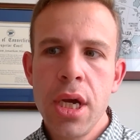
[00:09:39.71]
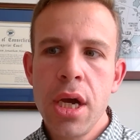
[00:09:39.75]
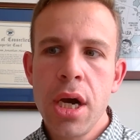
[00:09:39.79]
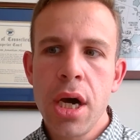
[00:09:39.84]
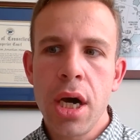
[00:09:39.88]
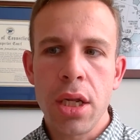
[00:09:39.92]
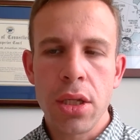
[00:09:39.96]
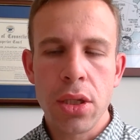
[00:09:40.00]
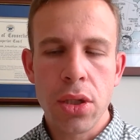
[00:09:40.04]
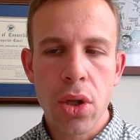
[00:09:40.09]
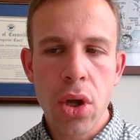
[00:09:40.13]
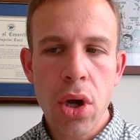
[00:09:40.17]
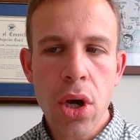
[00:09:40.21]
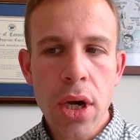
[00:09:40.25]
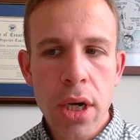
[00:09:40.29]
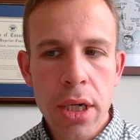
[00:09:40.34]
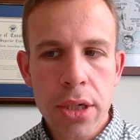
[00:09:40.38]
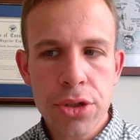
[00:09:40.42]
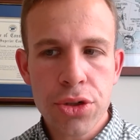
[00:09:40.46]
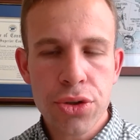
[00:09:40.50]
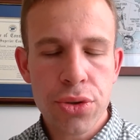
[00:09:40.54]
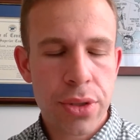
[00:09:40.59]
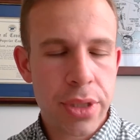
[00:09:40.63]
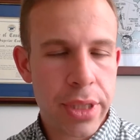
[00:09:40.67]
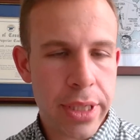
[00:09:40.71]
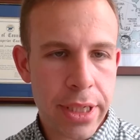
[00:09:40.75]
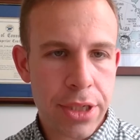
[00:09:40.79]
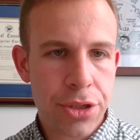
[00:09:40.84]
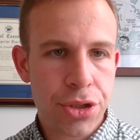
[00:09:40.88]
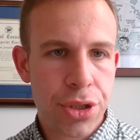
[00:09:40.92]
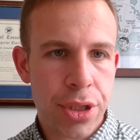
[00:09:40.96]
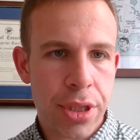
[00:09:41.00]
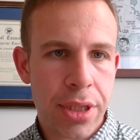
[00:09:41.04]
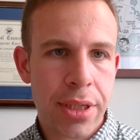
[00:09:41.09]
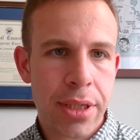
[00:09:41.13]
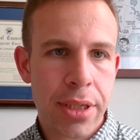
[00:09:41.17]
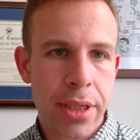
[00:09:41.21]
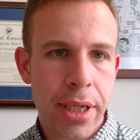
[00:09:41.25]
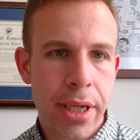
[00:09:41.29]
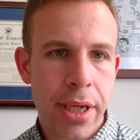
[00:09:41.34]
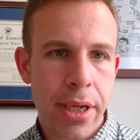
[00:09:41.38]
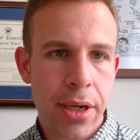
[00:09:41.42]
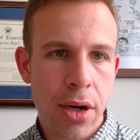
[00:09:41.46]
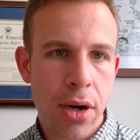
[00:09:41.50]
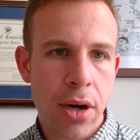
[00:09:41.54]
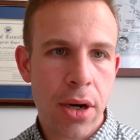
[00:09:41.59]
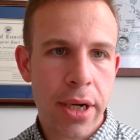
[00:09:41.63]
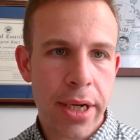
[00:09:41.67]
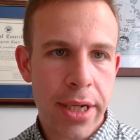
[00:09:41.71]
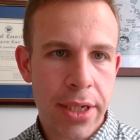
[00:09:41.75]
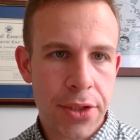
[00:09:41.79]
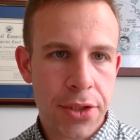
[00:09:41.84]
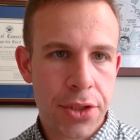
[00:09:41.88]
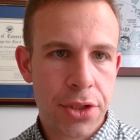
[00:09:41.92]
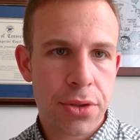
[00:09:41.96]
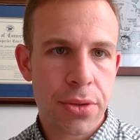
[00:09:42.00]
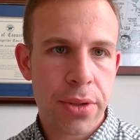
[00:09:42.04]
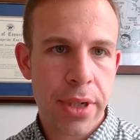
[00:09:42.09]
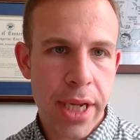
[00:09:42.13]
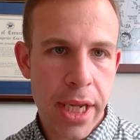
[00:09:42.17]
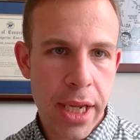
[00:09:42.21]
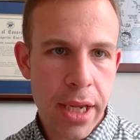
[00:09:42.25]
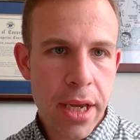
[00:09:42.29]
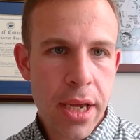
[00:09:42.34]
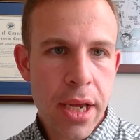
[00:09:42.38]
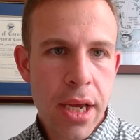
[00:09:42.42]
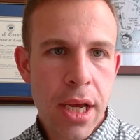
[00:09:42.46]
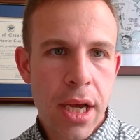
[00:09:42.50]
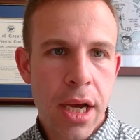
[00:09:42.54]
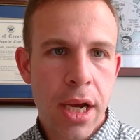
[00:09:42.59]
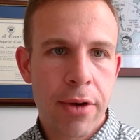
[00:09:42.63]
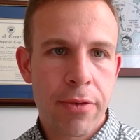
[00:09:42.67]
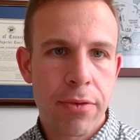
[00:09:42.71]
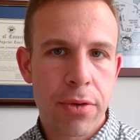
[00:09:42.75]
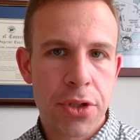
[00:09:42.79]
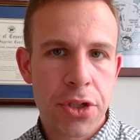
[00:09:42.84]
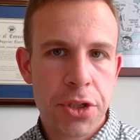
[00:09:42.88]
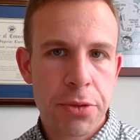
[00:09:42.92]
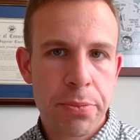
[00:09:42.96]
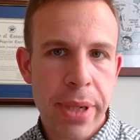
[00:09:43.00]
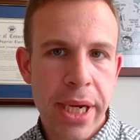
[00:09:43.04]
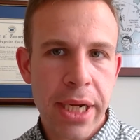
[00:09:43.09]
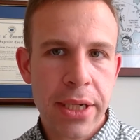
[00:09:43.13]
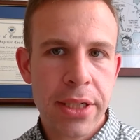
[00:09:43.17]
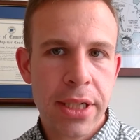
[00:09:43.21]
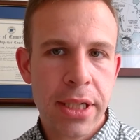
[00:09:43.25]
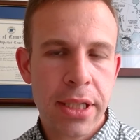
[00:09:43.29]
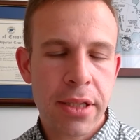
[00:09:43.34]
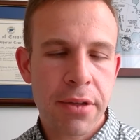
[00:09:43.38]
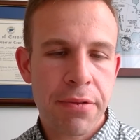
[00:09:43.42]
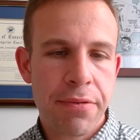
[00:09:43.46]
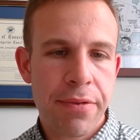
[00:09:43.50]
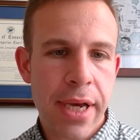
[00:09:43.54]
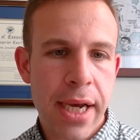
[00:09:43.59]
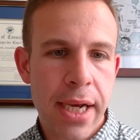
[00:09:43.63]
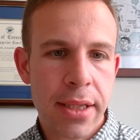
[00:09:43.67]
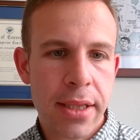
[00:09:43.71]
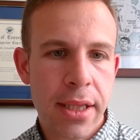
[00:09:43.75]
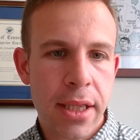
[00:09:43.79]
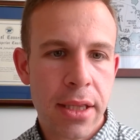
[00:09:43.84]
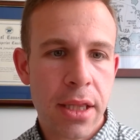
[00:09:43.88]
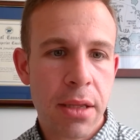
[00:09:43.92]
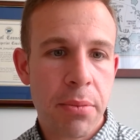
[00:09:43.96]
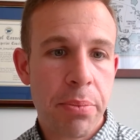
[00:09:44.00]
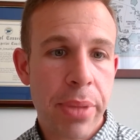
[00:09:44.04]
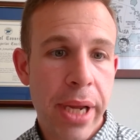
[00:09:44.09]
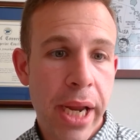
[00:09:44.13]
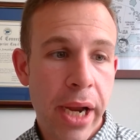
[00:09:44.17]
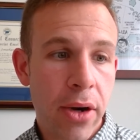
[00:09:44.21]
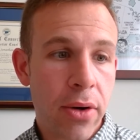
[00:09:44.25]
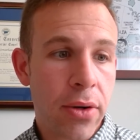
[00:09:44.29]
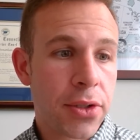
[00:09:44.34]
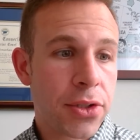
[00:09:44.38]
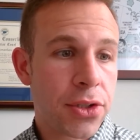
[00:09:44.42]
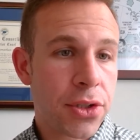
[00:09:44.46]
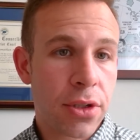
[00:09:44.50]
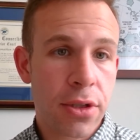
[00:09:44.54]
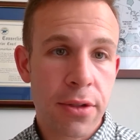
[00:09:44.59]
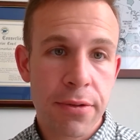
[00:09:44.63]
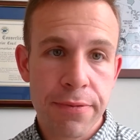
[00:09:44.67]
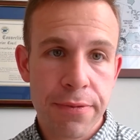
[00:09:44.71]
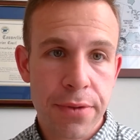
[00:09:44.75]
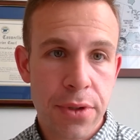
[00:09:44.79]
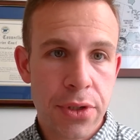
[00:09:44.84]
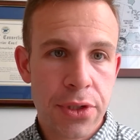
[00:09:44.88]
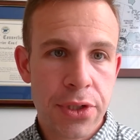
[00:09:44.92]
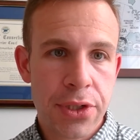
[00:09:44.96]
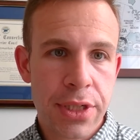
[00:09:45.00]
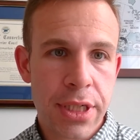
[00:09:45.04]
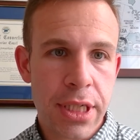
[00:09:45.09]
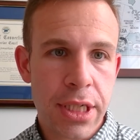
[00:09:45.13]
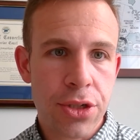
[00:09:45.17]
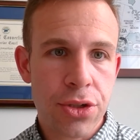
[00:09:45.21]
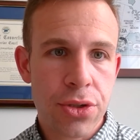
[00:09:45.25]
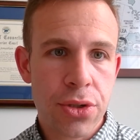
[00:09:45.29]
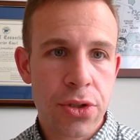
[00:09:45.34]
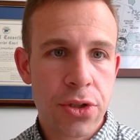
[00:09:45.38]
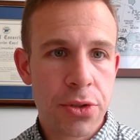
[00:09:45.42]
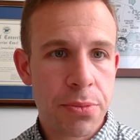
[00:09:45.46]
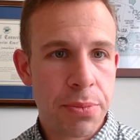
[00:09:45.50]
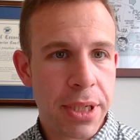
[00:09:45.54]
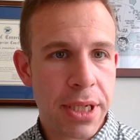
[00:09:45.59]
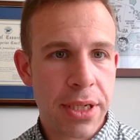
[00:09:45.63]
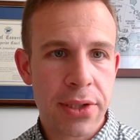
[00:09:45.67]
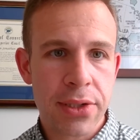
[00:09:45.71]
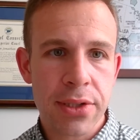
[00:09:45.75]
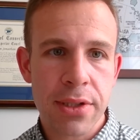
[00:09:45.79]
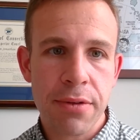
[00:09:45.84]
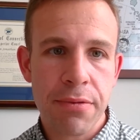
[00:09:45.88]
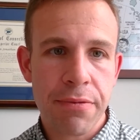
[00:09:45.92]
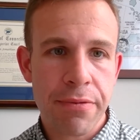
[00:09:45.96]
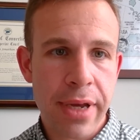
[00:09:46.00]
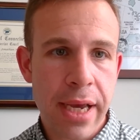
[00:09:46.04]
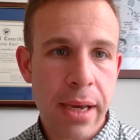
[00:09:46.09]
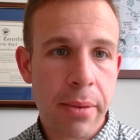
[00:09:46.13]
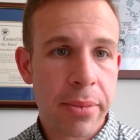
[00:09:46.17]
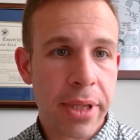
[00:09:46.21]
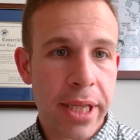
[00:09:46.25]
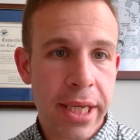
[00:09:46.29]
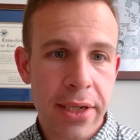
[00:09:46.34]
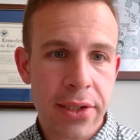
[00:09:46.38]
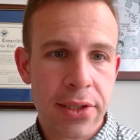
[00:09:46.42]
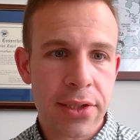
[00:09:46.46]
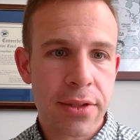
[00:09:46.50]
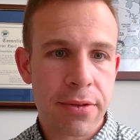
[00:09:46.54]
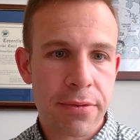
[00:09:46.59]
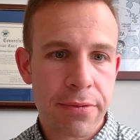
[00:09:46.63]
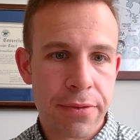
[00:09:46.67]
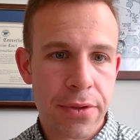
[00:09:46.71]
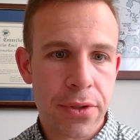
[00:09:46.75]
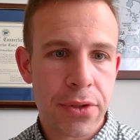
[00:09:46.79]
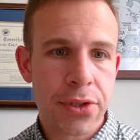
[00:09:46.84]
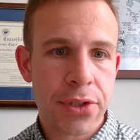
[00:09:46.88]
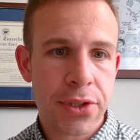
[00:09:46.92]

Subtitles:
a long tradition in our history of respecting the fact that the parents are the first teachers because the family is the first